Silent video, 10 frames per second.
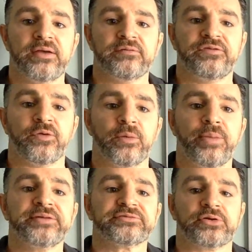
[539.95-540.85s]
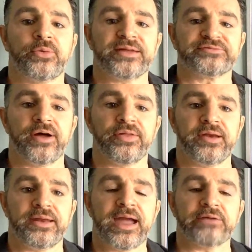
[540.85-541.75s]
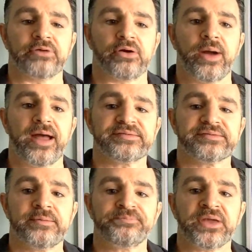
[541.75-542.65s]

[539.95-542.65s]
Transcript: for a post request rather than a get request.